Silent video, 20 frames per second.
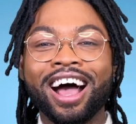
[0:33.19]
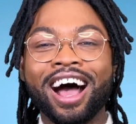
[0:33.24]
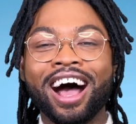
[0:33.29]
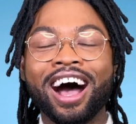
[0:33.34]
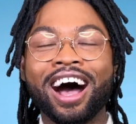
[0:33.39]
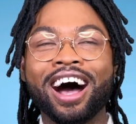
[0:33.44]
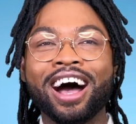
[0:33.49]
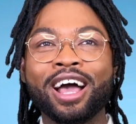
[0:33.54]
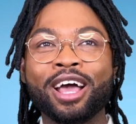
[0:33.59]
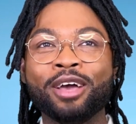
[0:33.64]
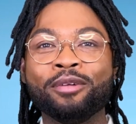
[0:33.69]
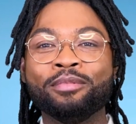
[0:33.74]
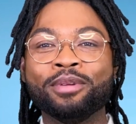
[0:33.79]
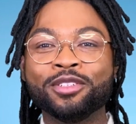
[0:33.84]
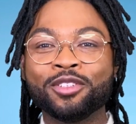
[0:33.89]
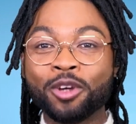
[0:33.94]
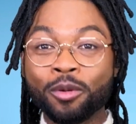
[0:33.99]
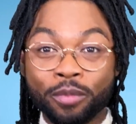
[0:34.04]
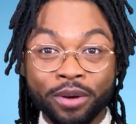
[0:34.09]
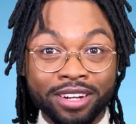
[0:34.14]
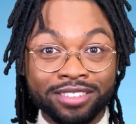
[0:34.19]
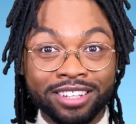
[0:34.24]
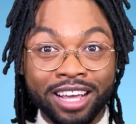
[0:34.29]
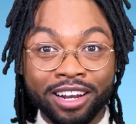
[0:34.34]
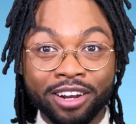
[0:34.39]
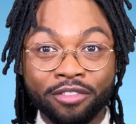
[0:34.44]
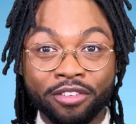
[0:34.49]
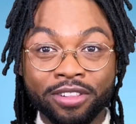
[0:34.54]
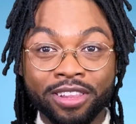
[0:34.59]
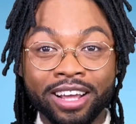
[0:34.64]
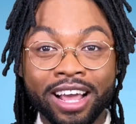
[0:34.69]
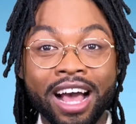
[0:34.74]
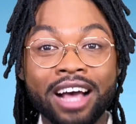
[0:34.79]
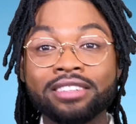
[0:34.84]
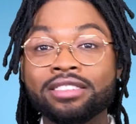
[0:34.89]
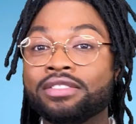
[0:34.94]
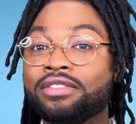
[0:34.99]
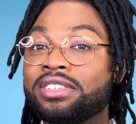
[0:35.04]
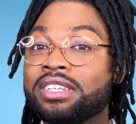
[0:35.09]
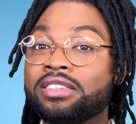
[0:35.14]
I'm super excited for the
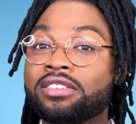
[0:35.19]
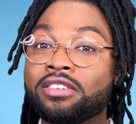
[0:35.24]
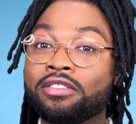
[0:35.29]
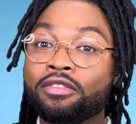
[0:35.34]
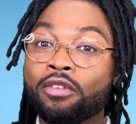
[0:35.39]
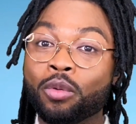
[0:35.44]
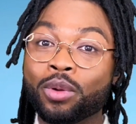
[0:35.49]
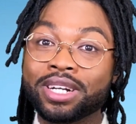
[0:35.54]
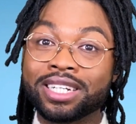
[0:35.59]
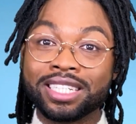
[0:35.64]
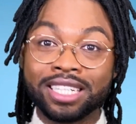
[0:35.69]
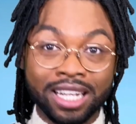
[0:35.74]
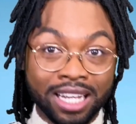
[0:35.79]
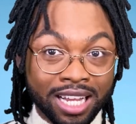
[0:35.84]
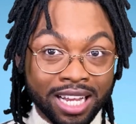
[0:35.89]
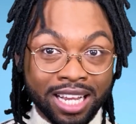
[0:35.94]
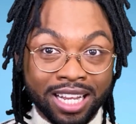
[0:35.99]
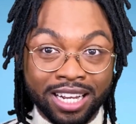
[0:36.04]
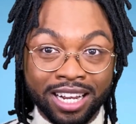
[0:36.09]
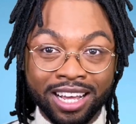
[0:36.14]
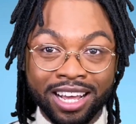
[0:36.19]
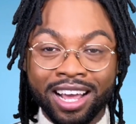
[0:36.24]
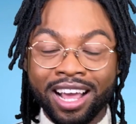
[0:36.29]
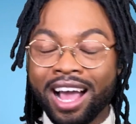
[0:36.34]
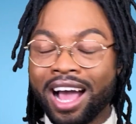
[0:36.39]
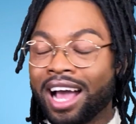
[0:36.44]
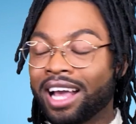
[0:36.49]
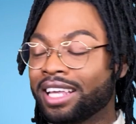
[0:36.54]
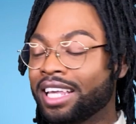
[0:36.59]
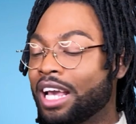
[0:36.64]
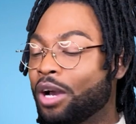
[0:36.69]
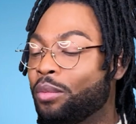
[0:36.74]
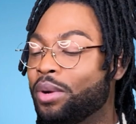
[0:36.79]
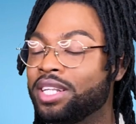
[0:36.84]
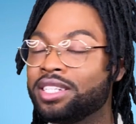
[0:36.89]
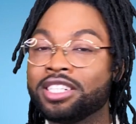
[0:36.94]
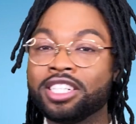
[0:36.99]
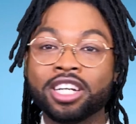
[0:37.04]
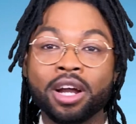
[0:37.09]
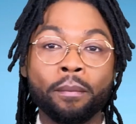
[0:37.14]
cast of season 14. I can't
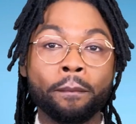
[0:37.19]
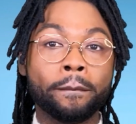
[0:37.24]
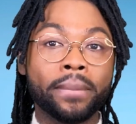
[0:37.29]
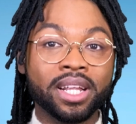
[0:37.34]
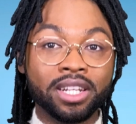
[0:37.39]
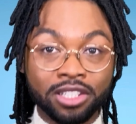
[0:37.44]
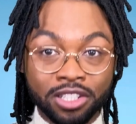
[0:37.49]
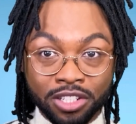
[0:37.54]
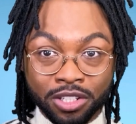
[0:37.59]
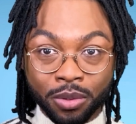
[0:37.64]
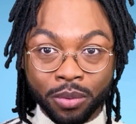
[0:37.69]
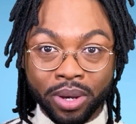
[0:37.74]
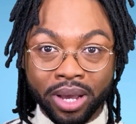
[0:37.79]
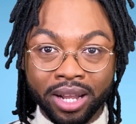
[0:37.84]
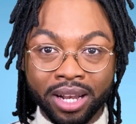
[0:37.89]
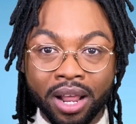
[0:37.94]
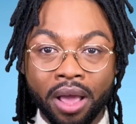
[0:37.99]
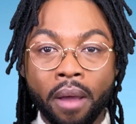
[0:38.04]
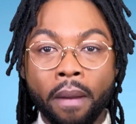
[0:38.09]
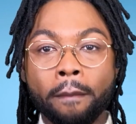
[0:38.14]
wait to jump into it.